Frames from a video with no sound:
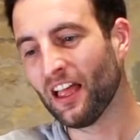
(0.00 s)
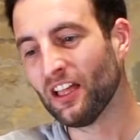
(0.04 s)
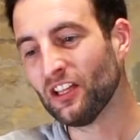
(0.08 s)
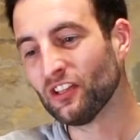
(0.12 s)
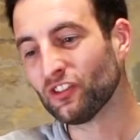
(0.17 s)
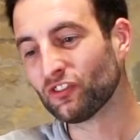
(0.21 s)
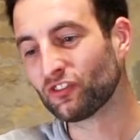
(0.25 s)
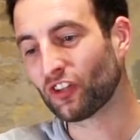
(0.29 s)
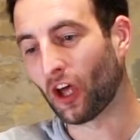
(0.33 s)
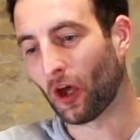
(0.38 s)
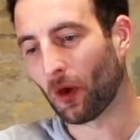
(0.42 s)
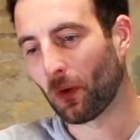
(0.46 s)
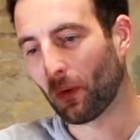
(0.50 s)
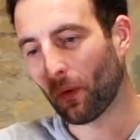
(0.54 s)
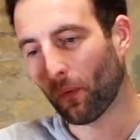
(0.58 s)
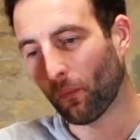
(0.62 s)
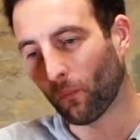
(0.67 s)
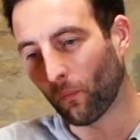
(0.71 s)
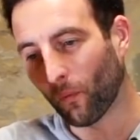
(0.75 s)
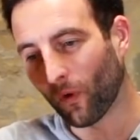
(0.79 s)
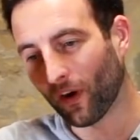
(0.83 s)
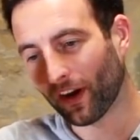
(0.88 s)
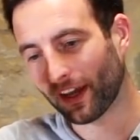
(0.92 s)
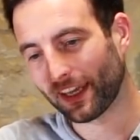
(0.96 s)
So
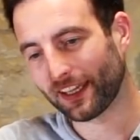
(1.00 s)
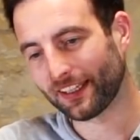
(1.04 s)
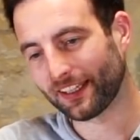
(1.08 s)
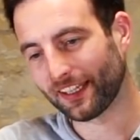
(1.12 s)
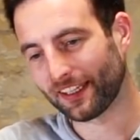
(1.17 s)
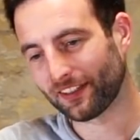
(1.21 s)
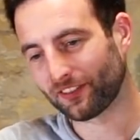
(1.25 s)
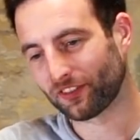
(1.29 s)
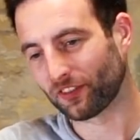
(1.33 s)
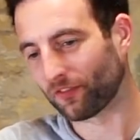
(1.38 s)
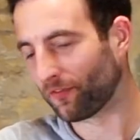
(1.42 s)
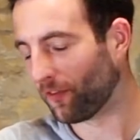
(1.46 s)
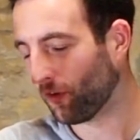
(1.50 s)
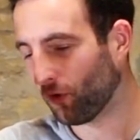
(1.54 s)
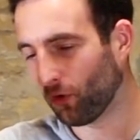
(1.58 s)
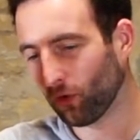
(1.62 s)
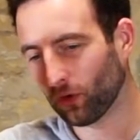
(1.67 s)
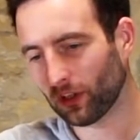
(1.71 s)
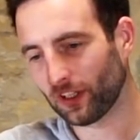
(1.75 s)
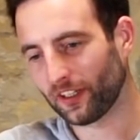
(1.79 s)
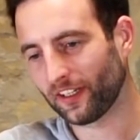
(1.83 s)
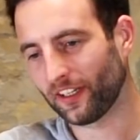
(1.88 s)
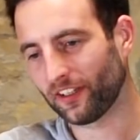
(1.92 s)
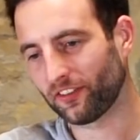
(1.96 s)
what
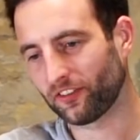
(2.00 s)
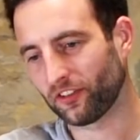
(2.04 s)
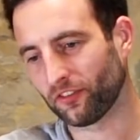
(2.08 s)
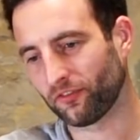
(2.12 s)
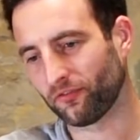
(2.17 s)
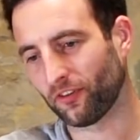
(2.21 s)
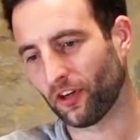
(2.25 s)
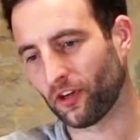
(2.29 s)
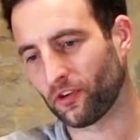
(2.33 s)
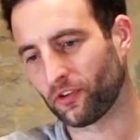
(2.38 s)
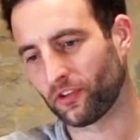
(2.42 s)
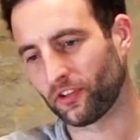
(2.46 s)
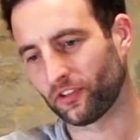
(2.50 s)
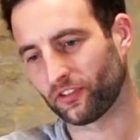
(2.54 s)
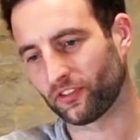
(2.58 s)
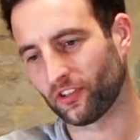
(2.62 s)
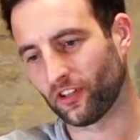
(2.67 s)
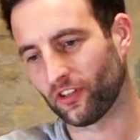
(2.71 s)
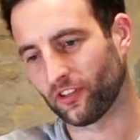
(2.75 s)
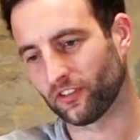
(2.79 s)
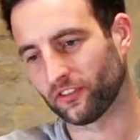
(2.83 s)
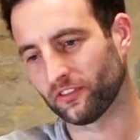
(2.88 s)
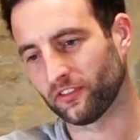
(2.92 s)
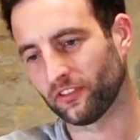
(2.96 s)
all he needs to focus
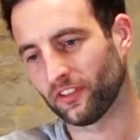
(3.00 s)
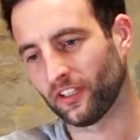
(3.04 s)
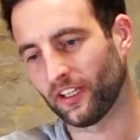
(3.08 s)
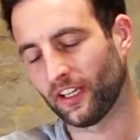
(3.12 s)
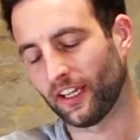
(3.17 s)
on